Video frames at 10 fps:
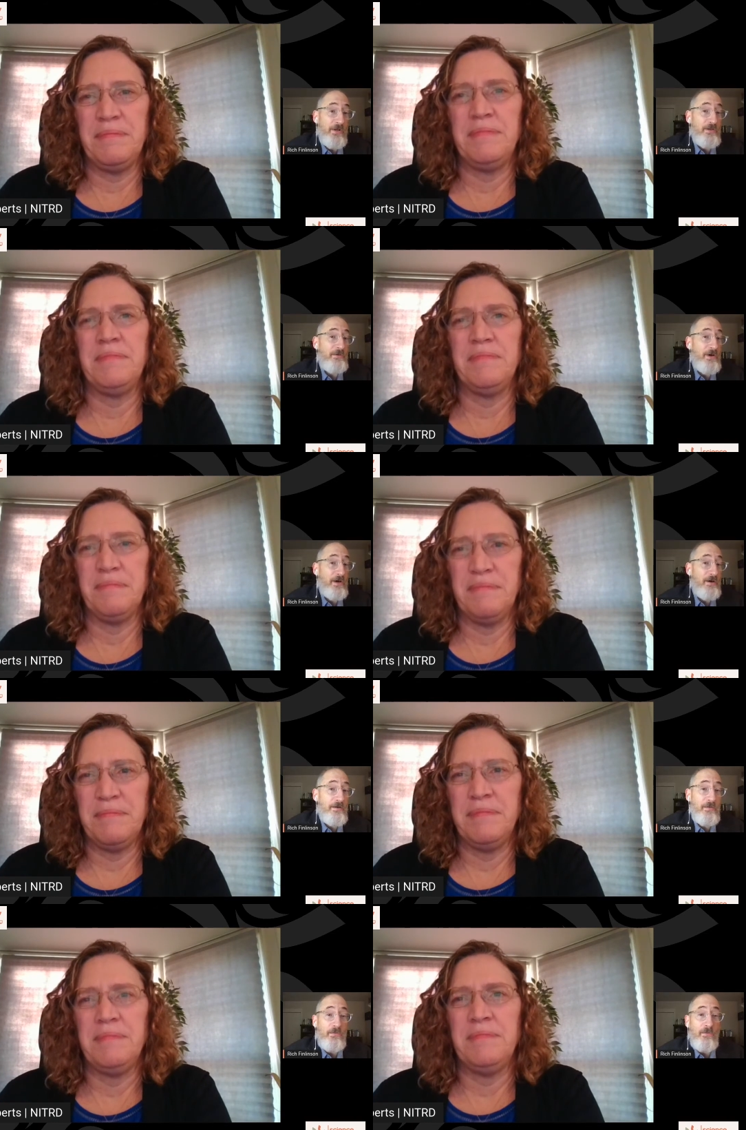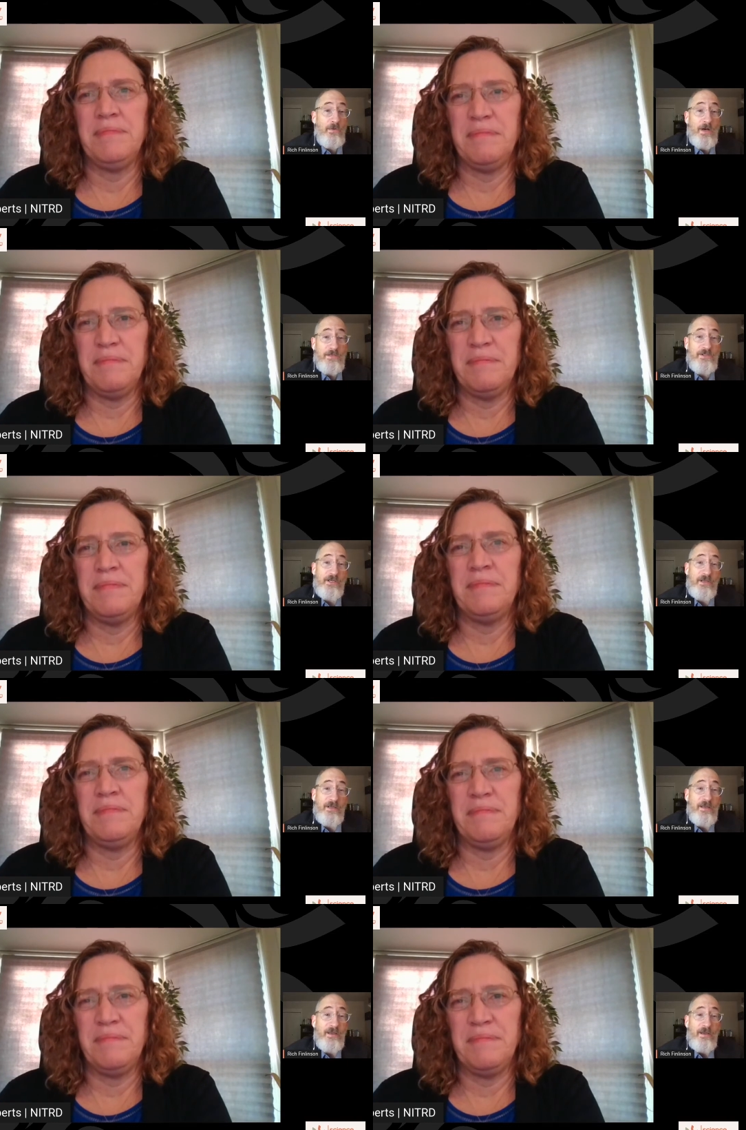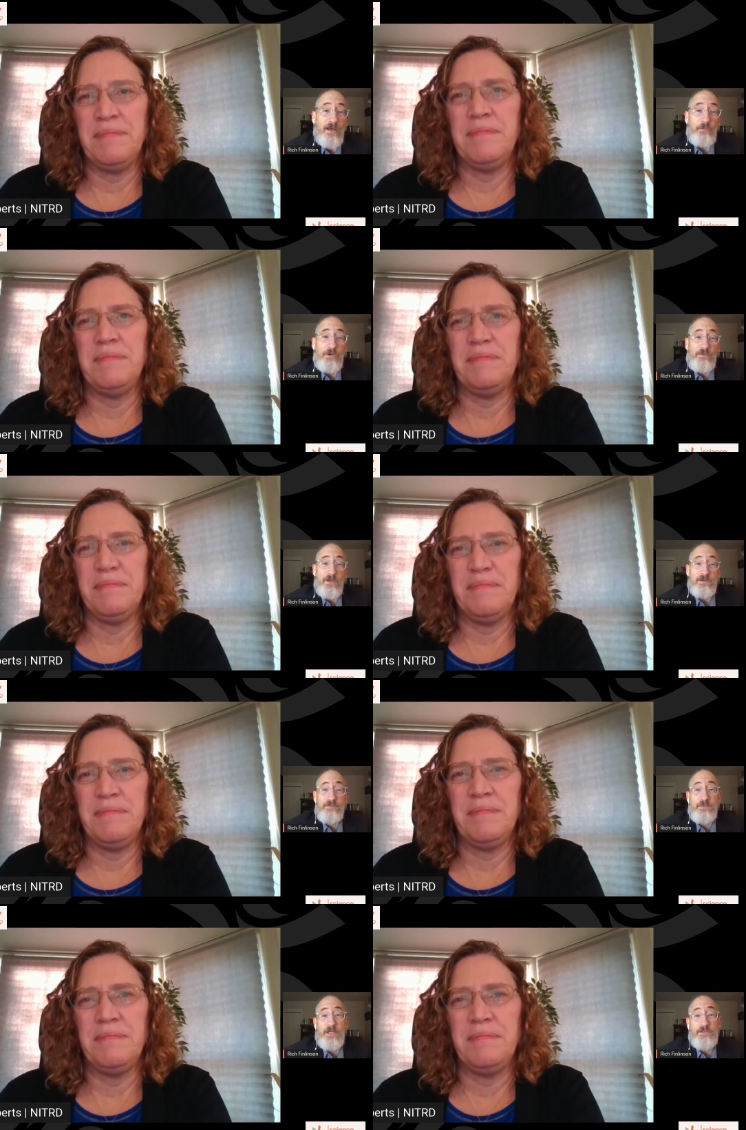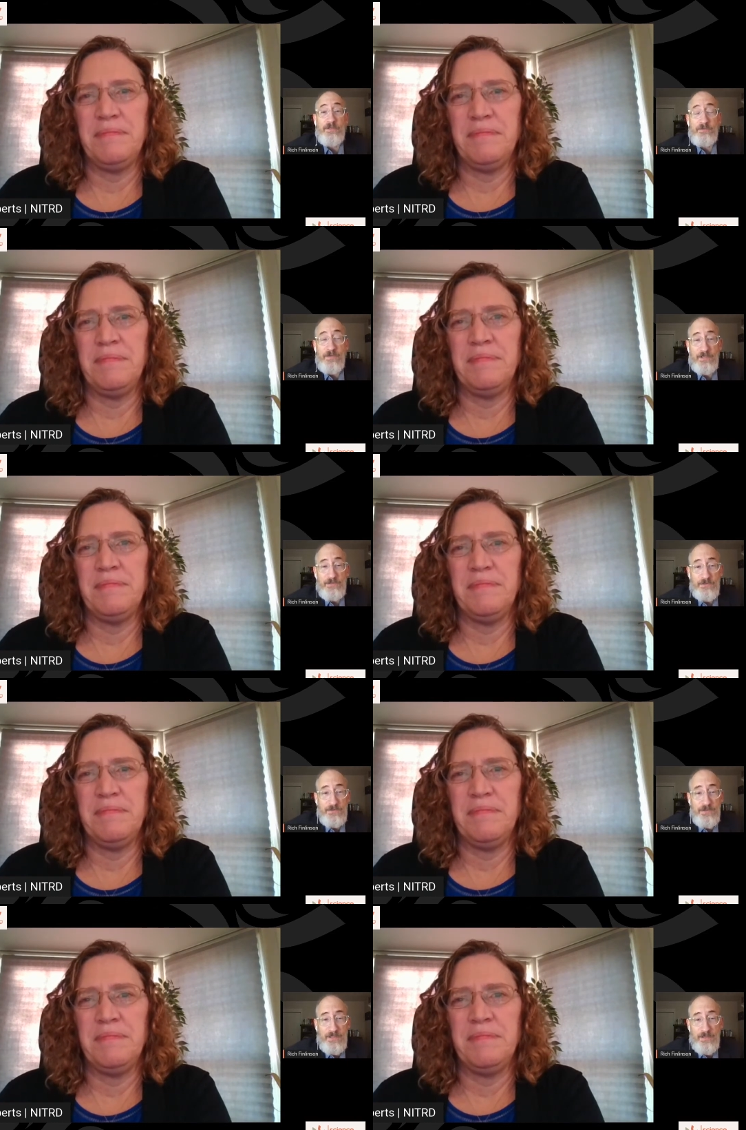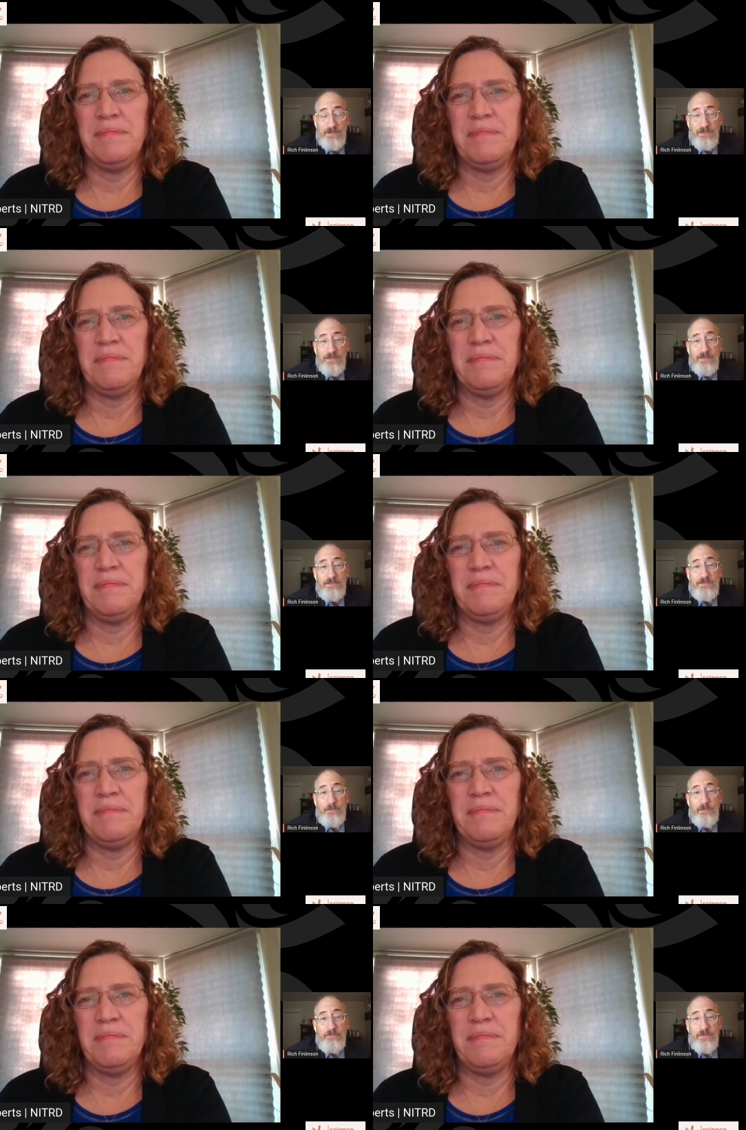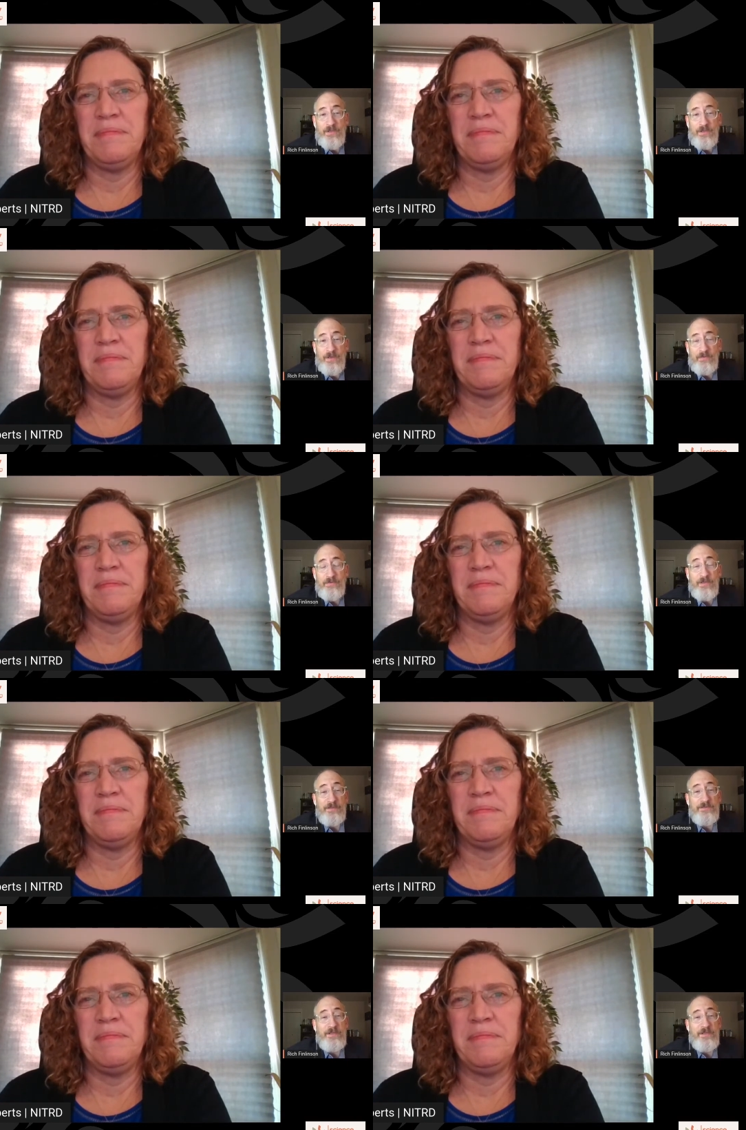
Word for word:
Speaker 1: When you are watching a movie of special effects, you're seeing some of the uh, things